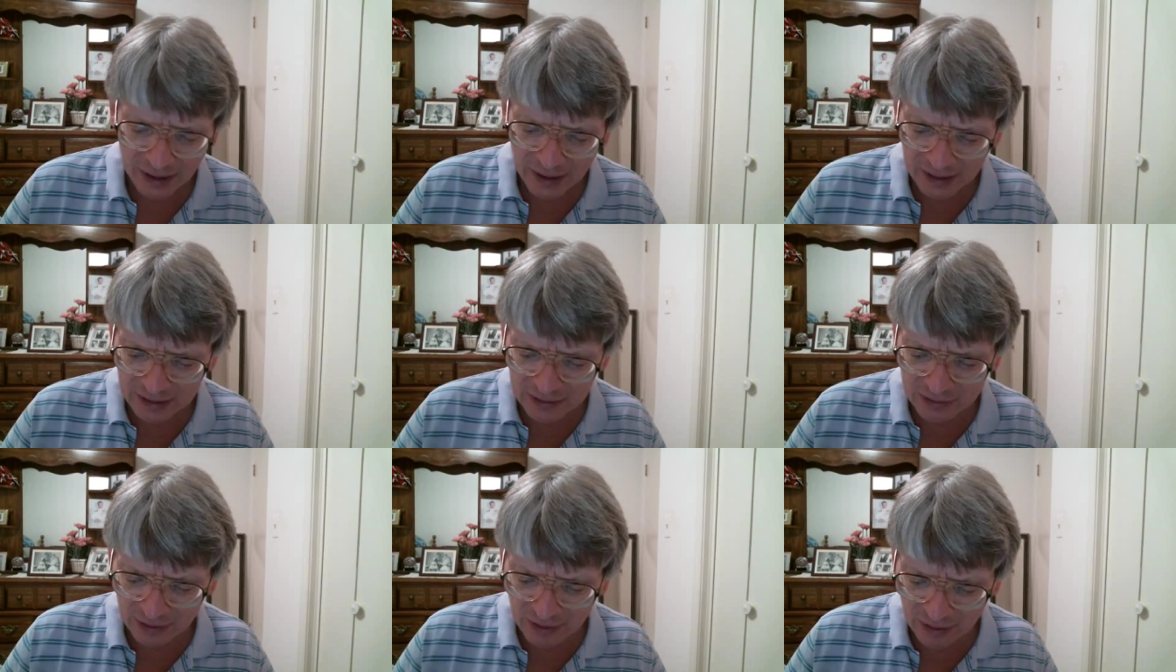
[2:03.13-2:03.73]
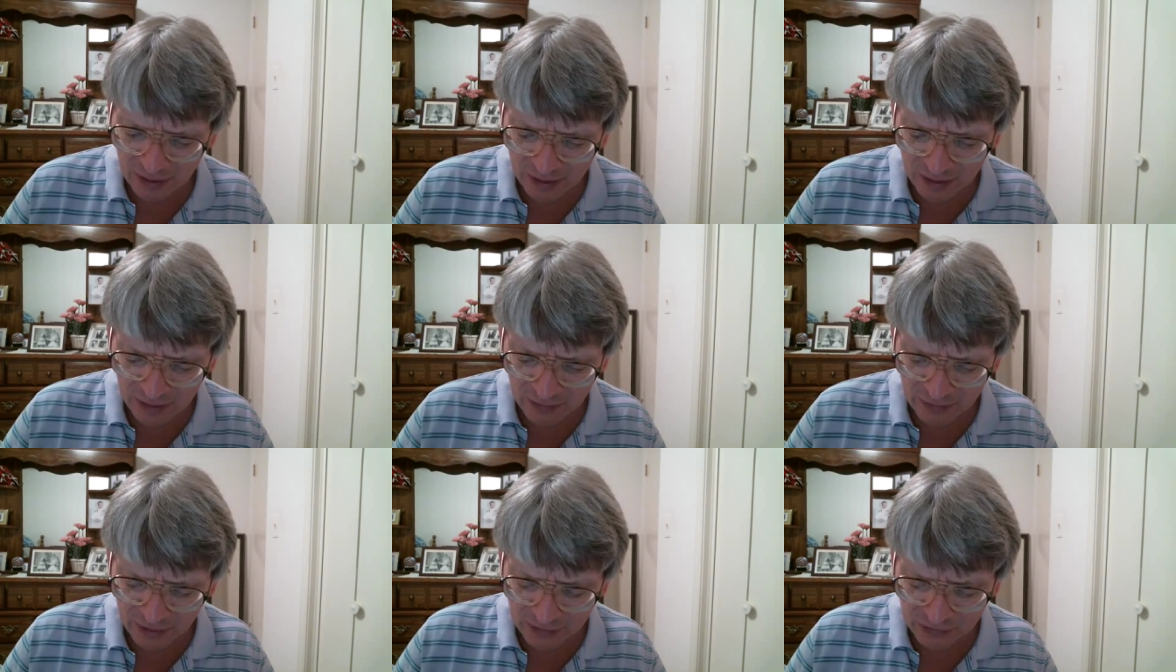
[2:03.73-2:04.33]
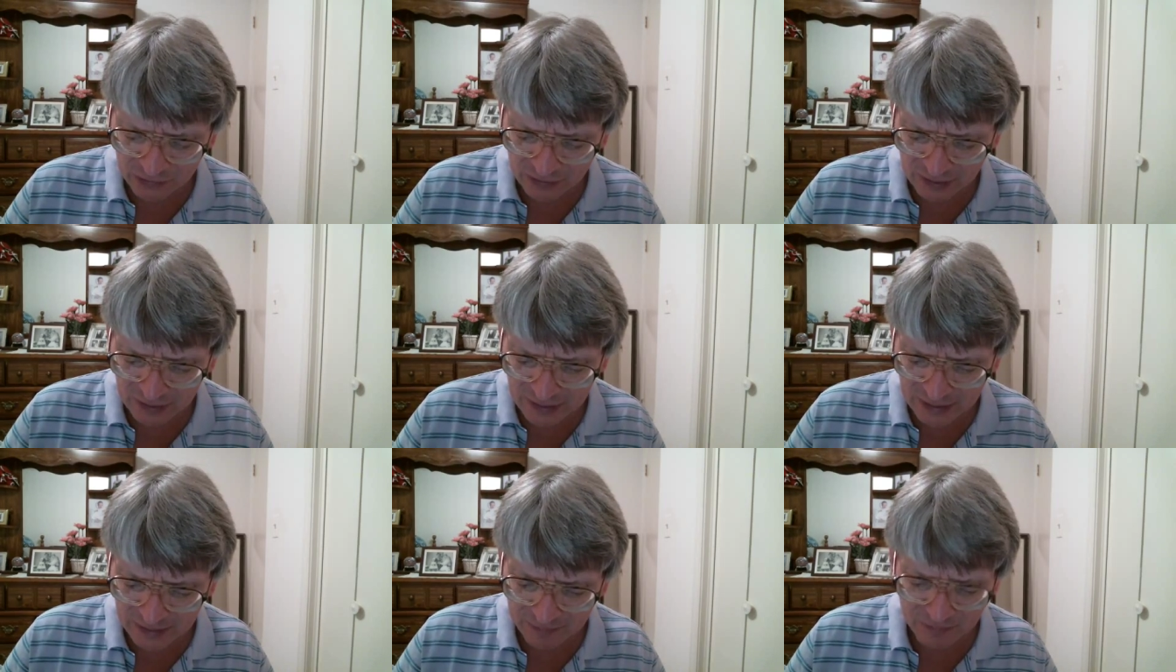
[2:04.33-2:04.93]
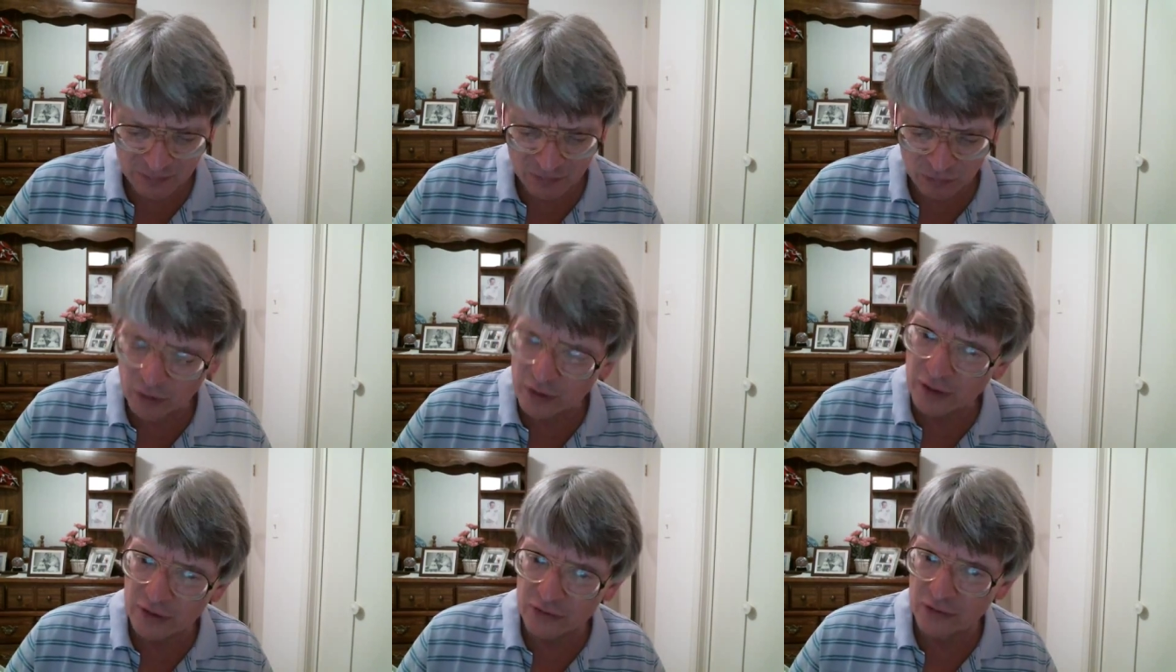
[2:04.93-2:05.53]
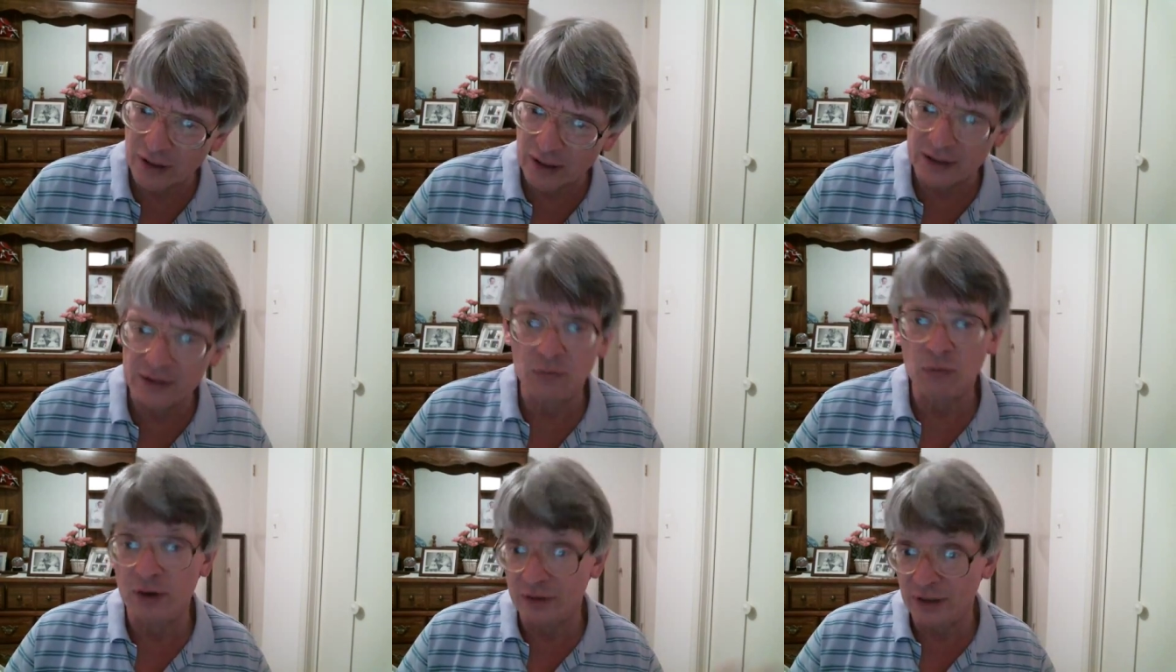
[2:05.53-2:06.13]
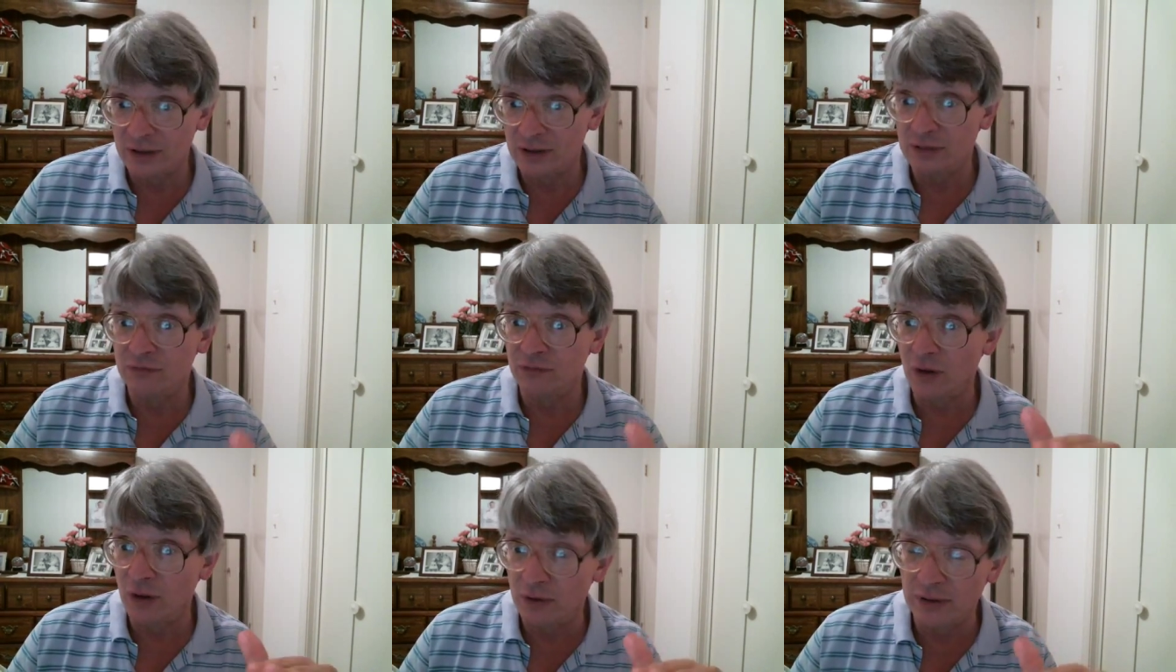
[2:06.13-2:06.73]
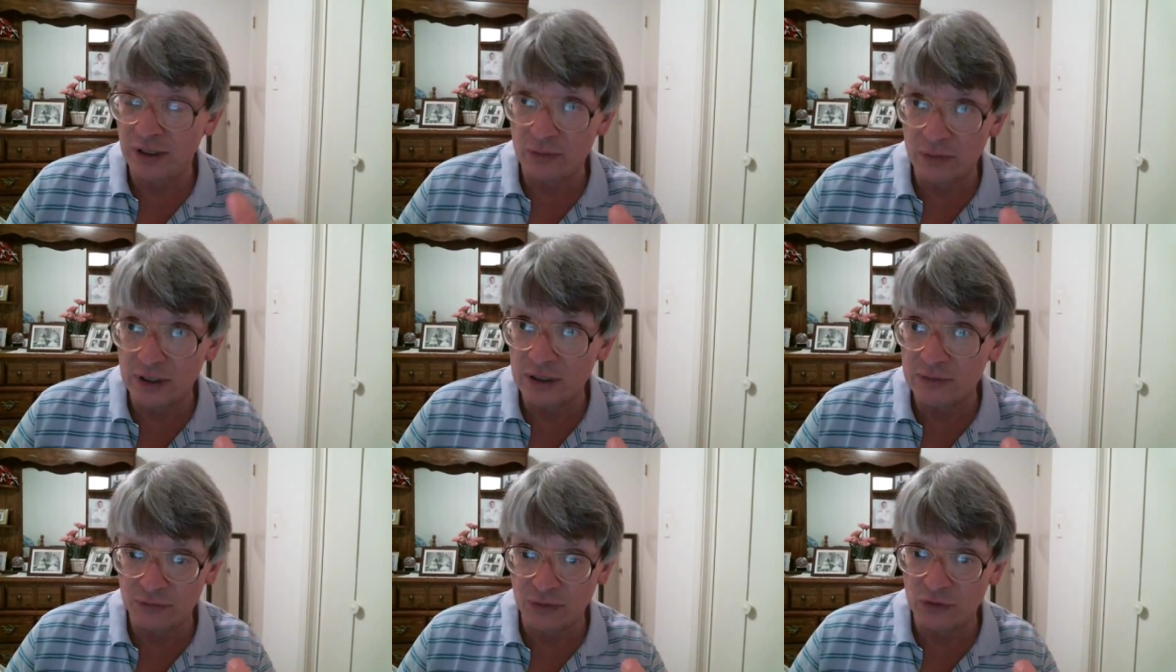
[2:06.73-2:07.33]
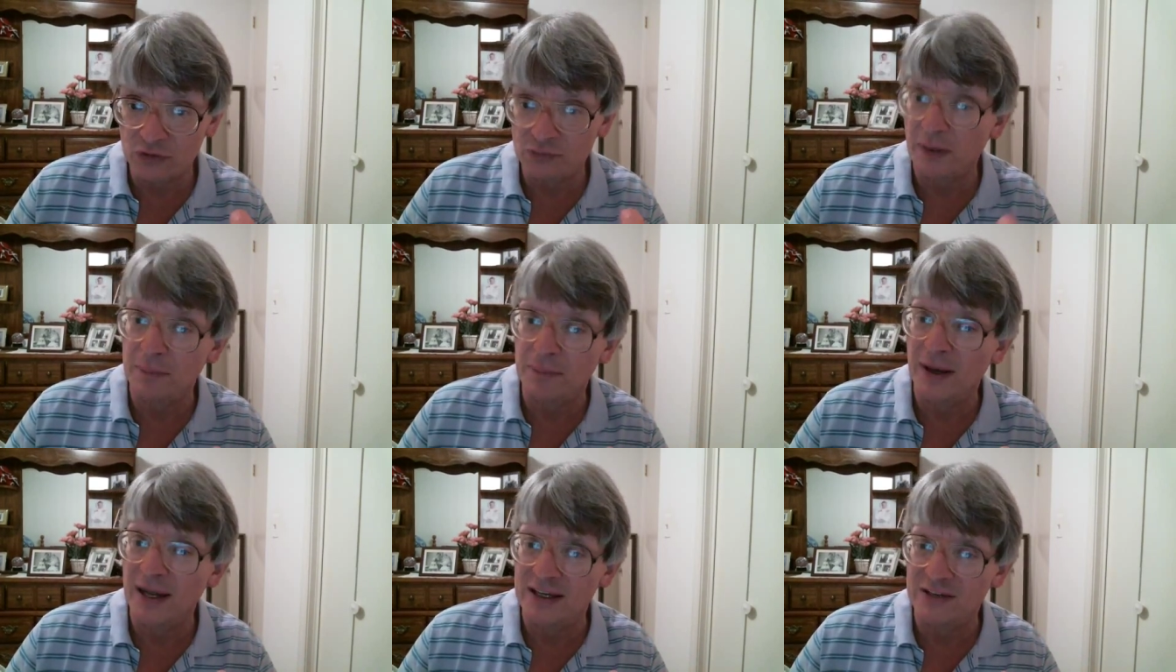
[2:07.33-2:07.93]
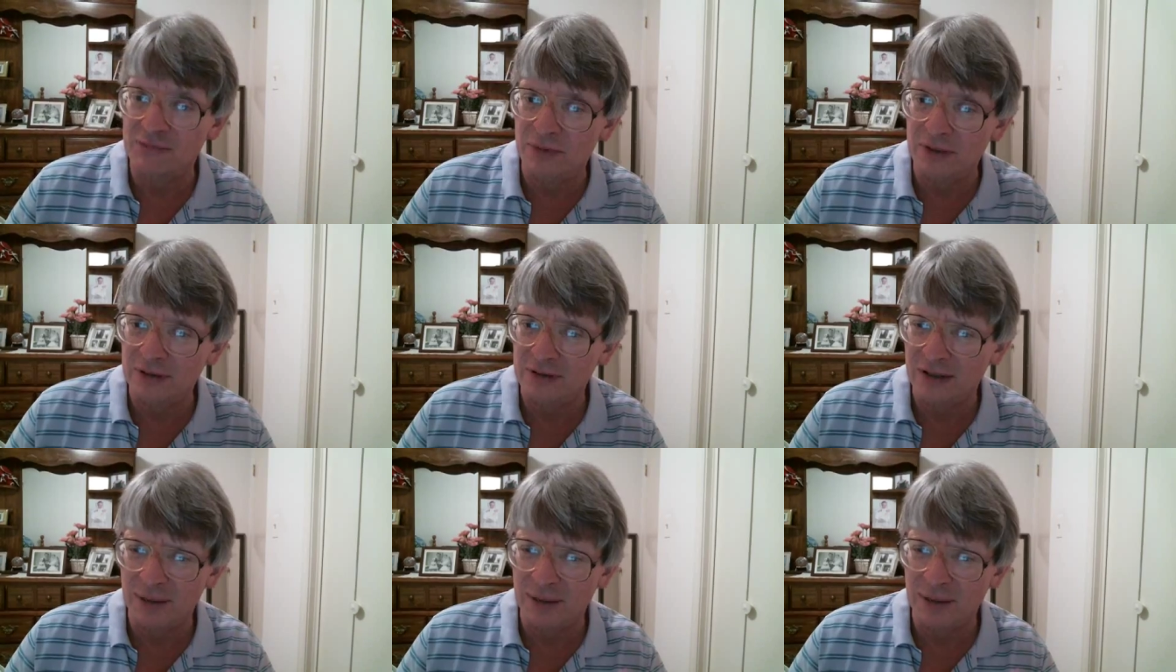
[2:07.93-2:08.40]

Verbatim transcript: And uh, let's see, one other thing. Well, they were influ- they were influenced by Pavement.